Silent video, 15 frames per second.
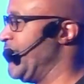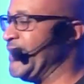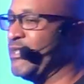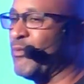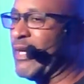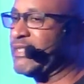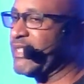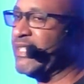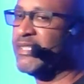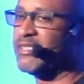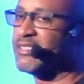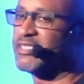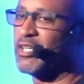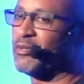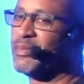to wait to the end of
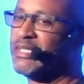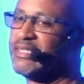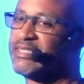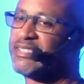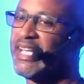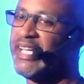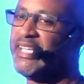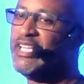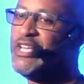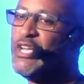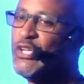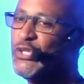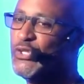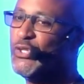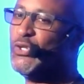the sermon to say
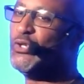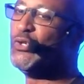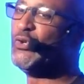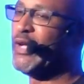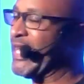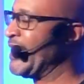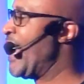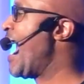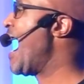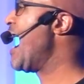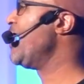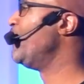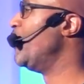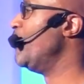you and I will